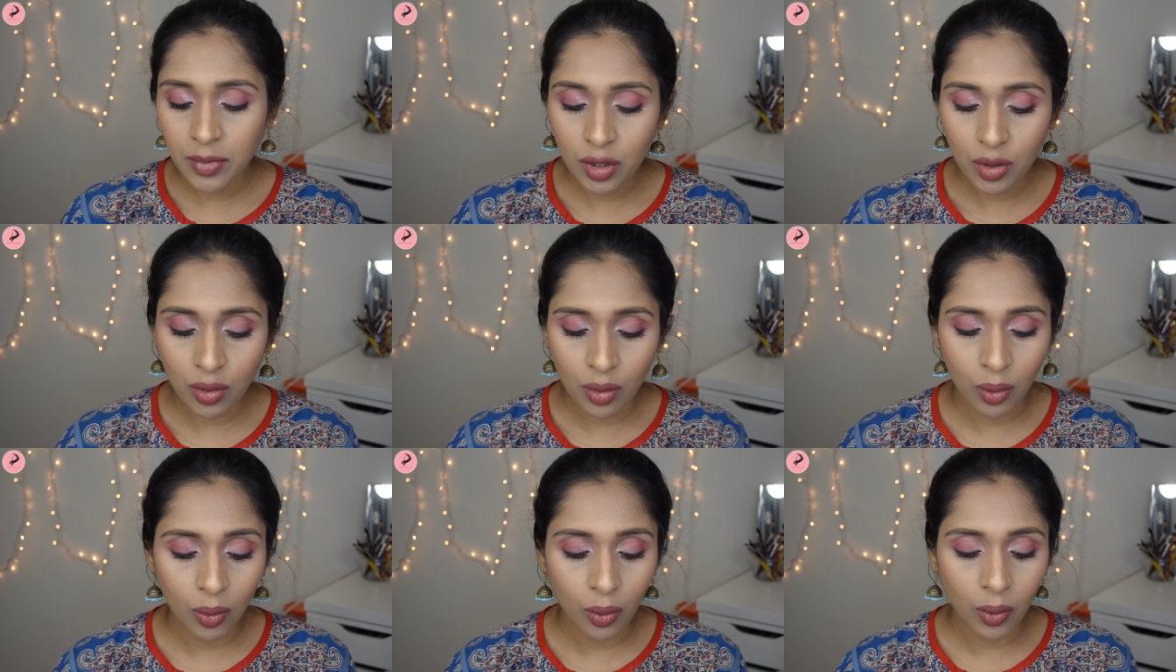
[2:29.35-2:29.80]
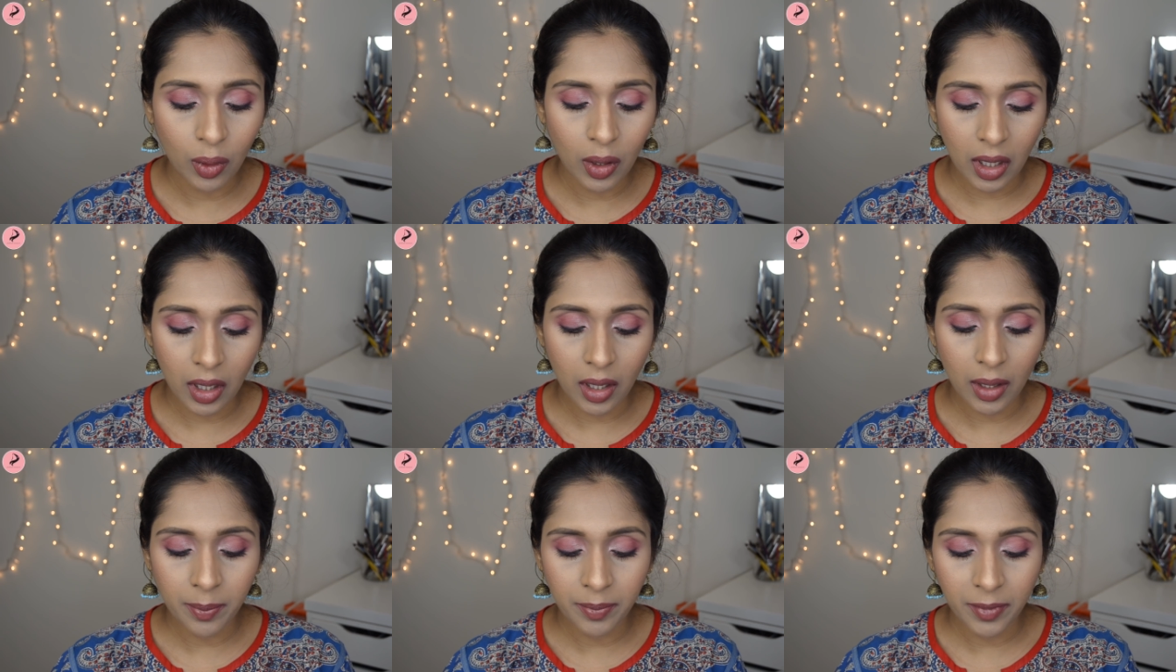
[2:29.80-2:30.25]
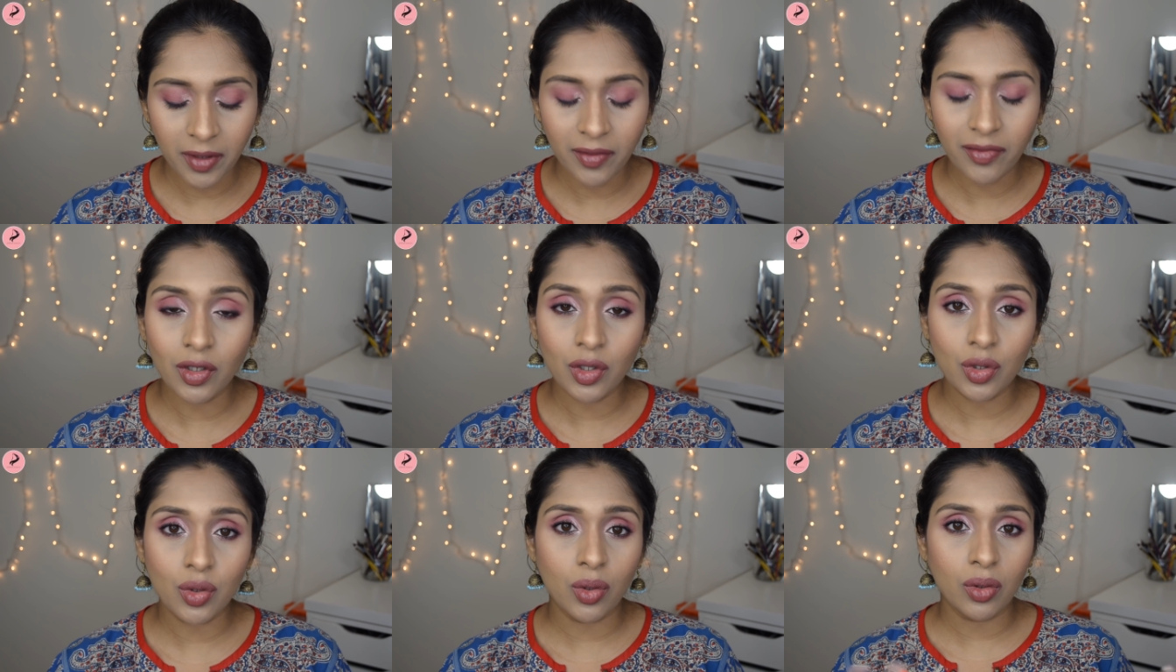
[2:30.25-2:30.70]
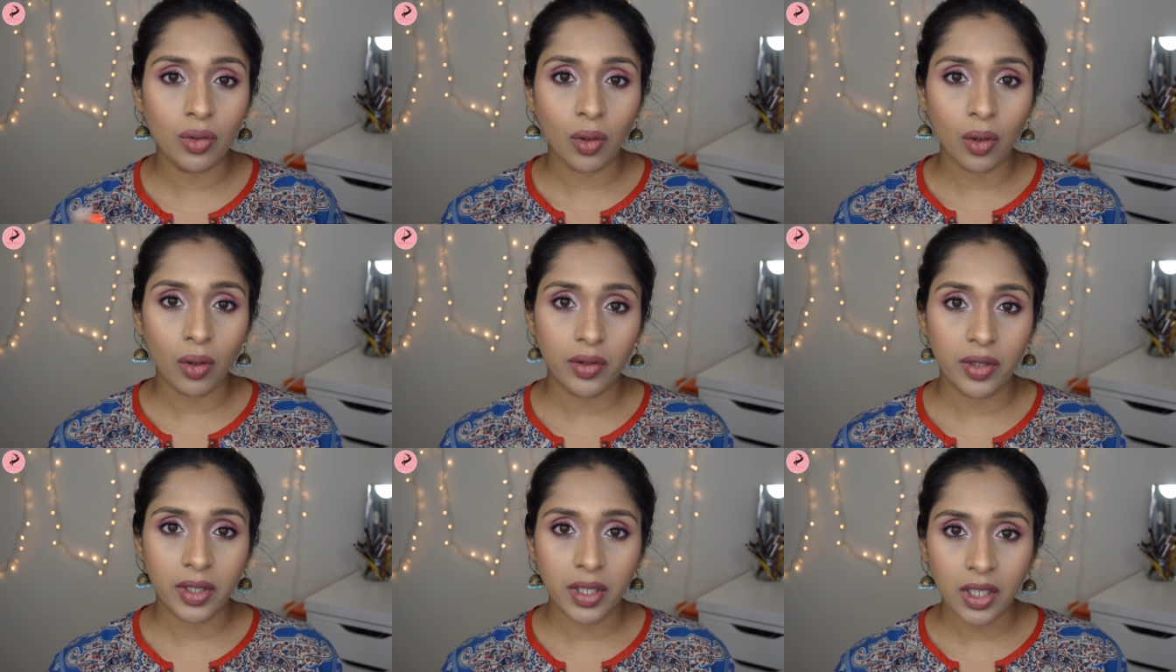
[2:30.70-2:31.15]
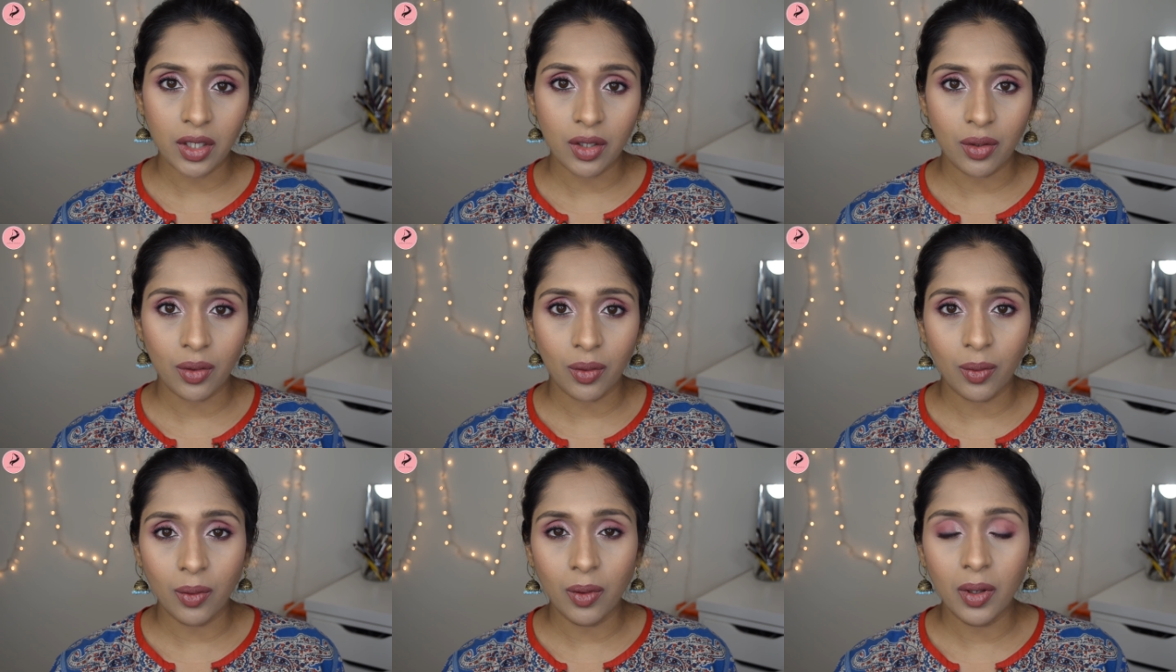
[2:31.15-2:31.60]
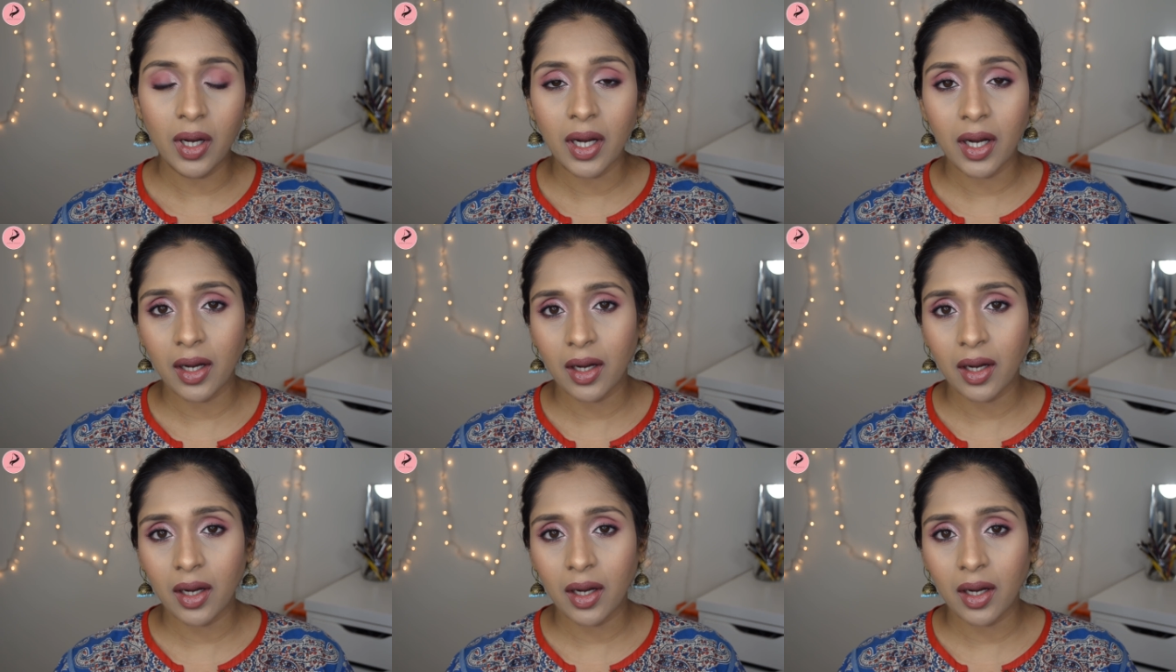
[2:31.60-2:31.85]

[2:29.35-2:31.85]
So if you don't already know,